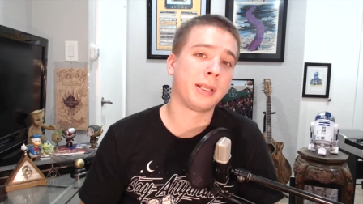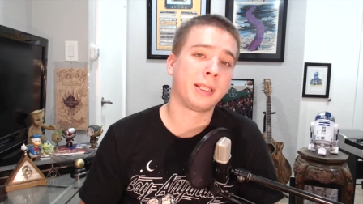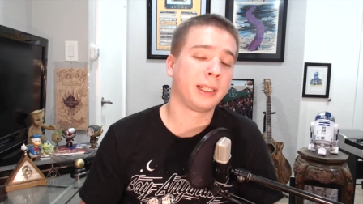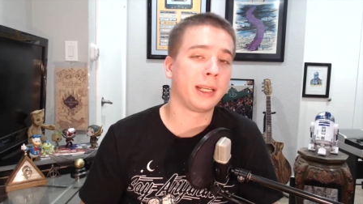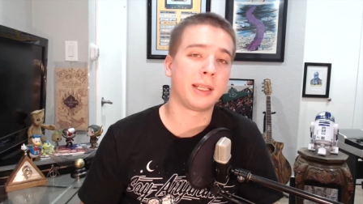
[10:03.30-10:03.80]

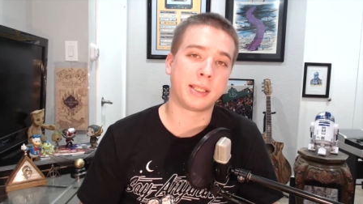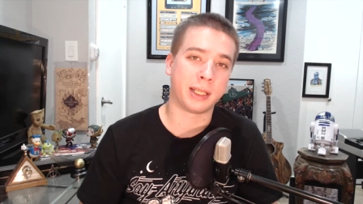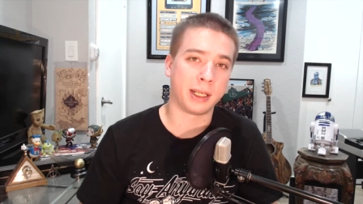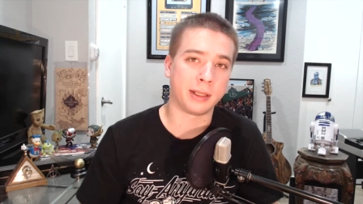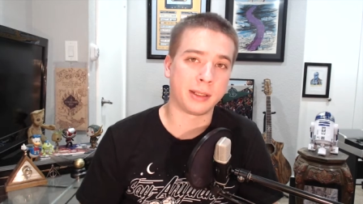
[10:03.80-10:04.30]
deleted
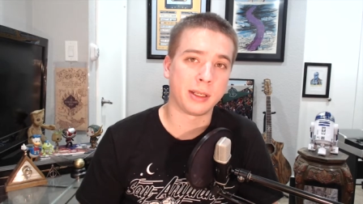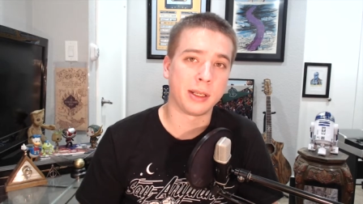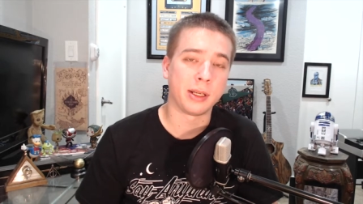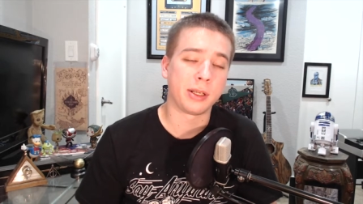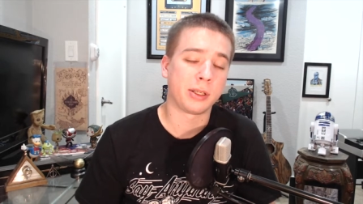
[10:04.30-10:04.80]
scenes,
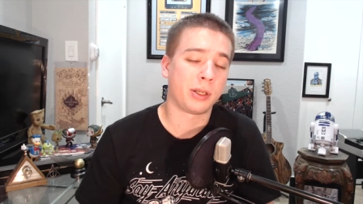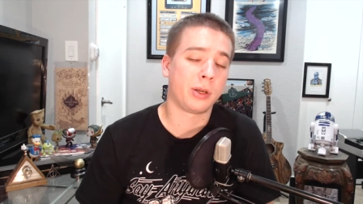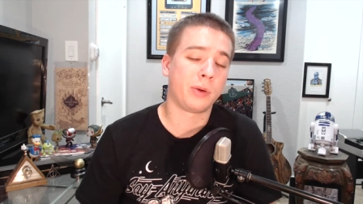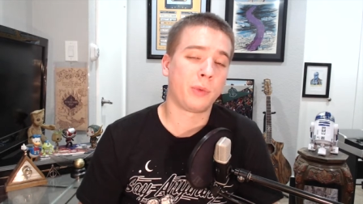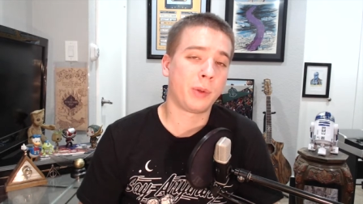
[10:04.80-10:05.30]

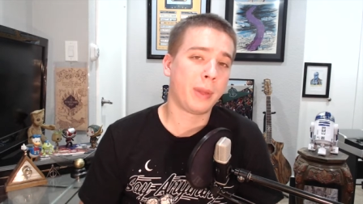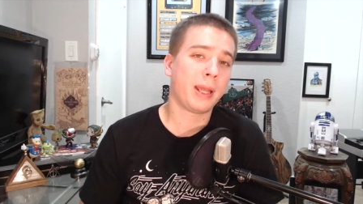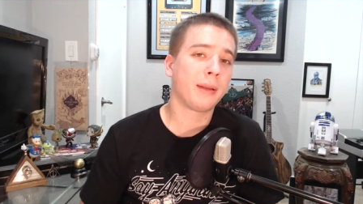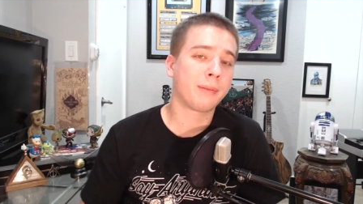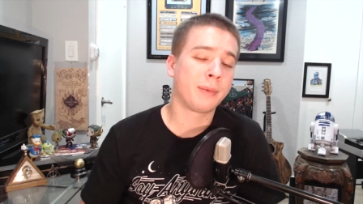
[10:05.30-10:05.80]
so we
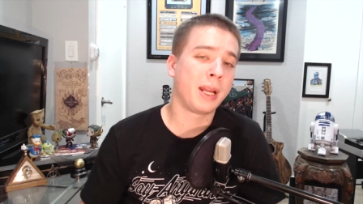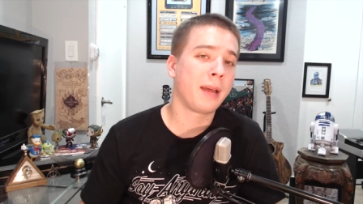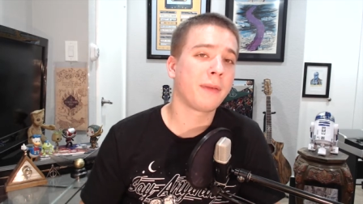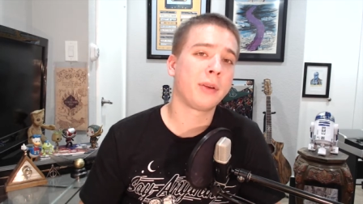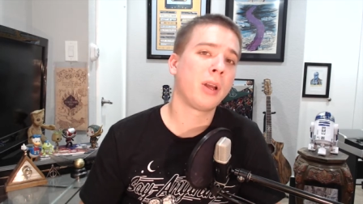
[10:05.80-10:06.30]
may
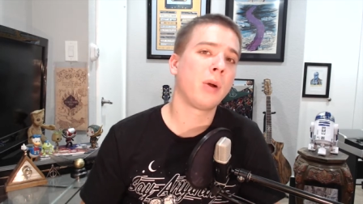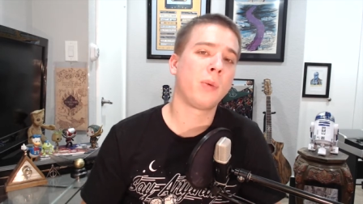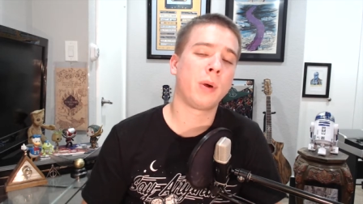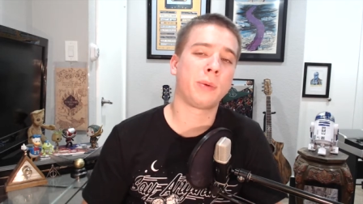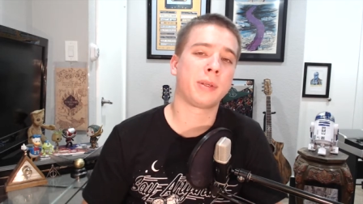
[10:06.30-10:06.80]
never know
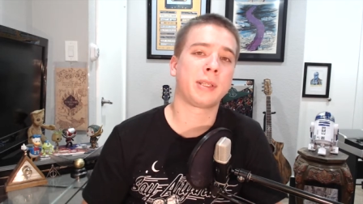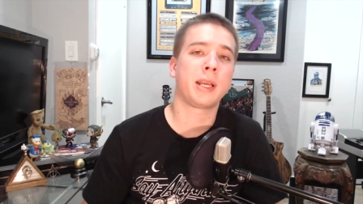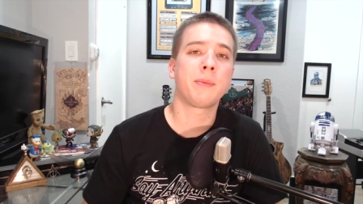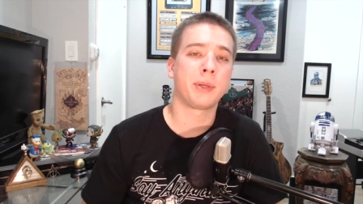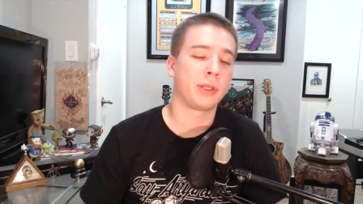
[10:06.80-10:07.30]
what was
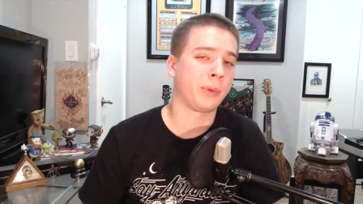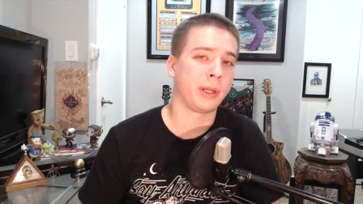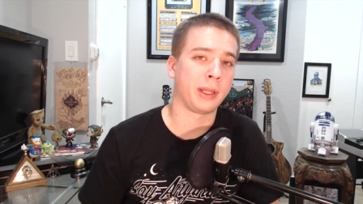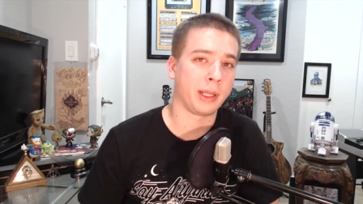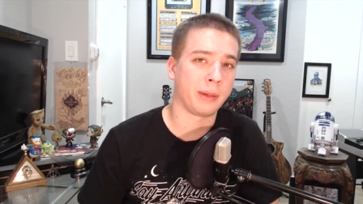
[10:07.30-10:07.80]
said
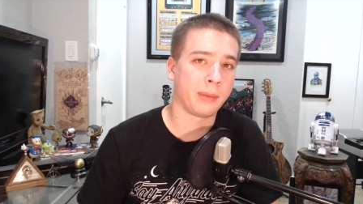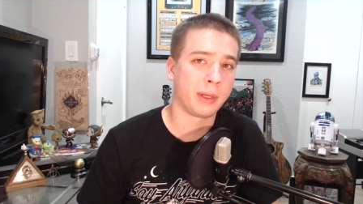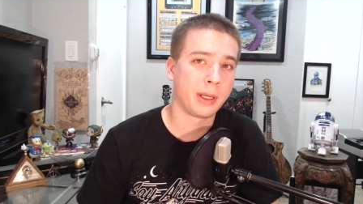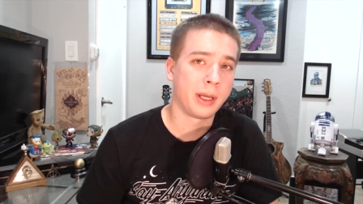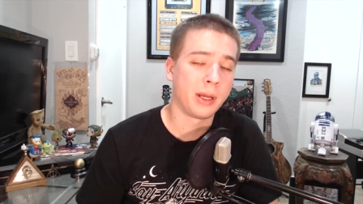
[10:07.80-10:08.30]
between them.
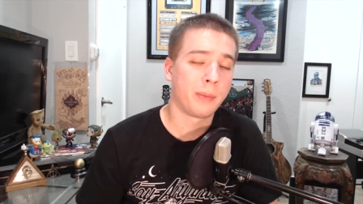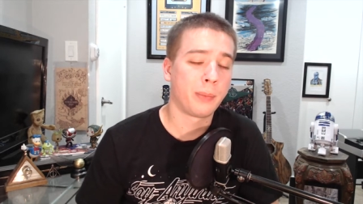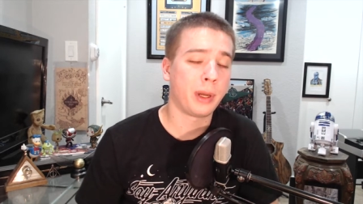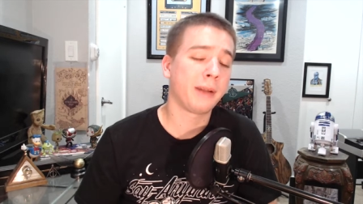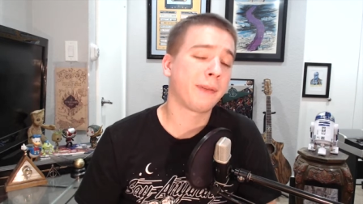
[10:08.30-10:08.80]

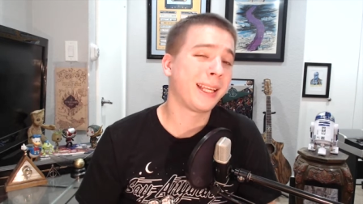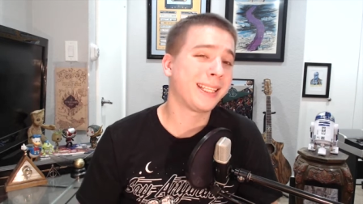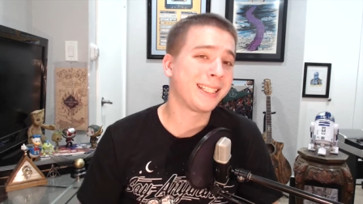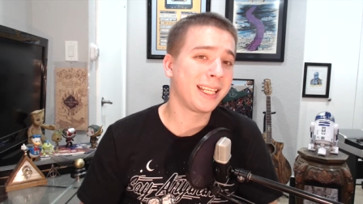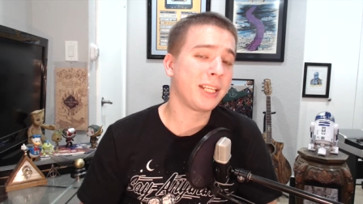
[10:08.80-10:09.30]
But if
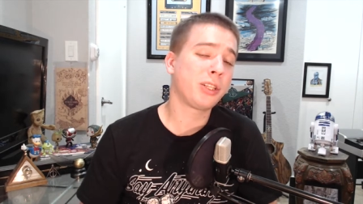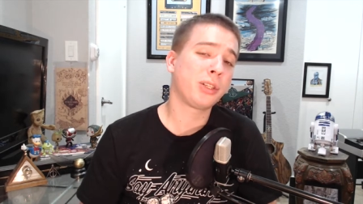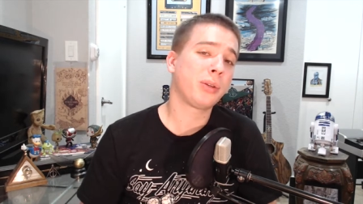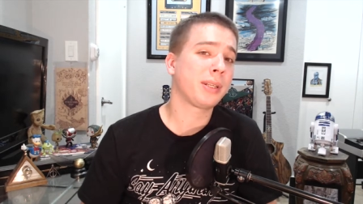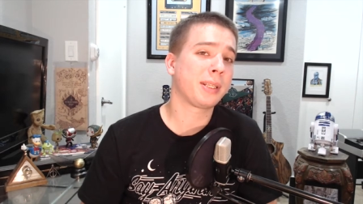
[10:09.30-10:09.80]
they did
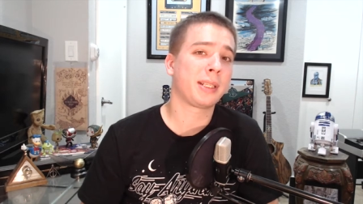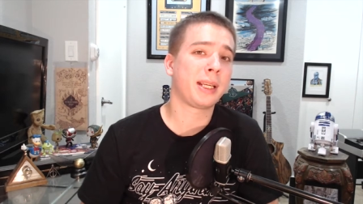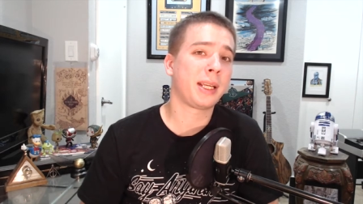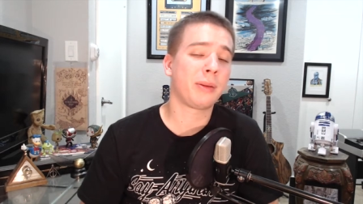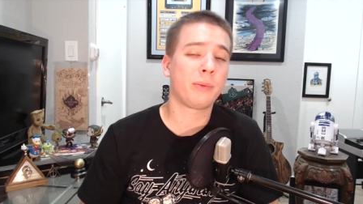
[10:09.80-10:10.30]
shoot a
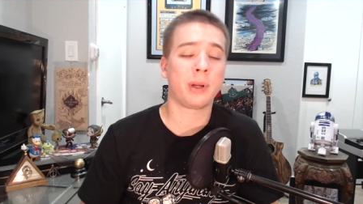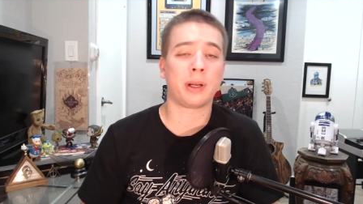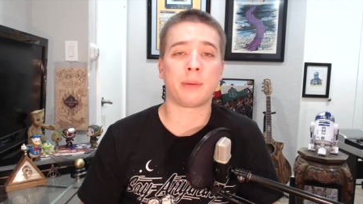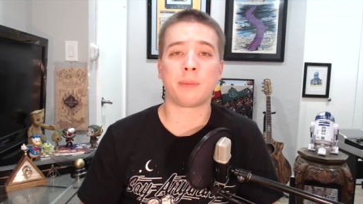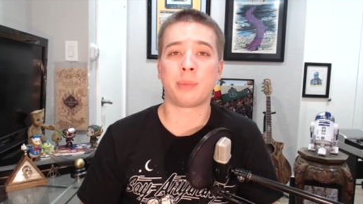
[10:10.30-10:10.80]
scene
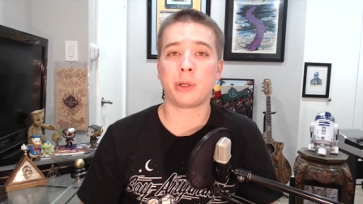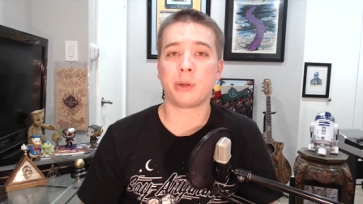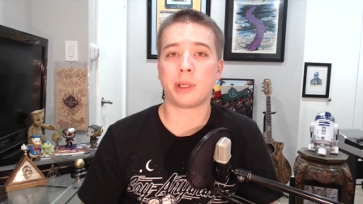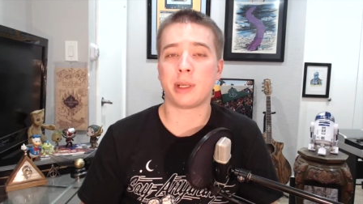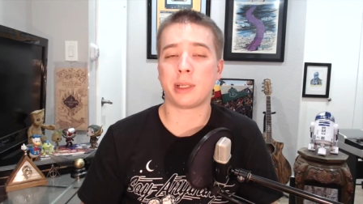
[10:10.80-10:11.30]
where
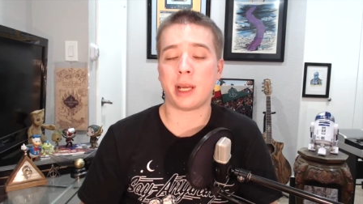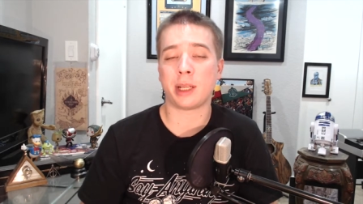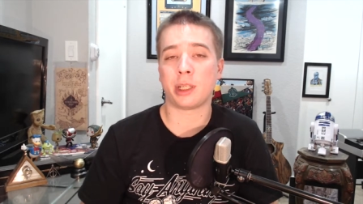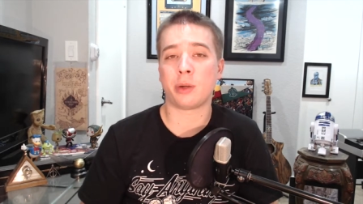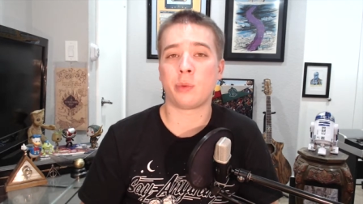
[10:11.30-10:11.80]
Bruce and
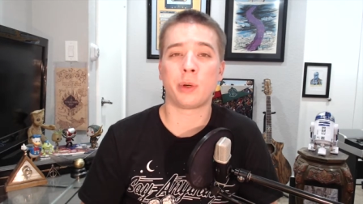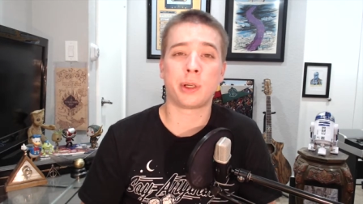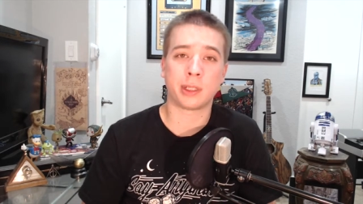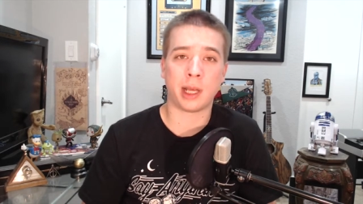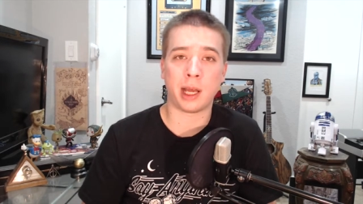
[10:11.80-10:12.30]
Natasha
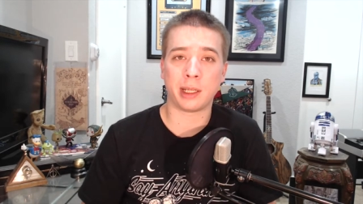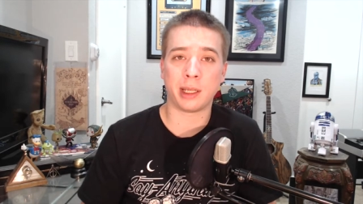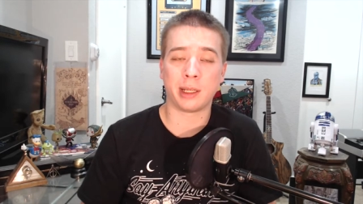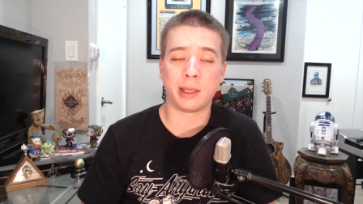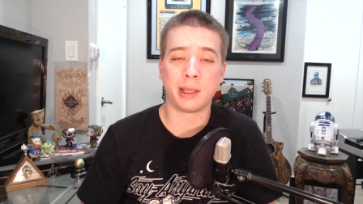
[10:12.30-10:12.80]
were talking,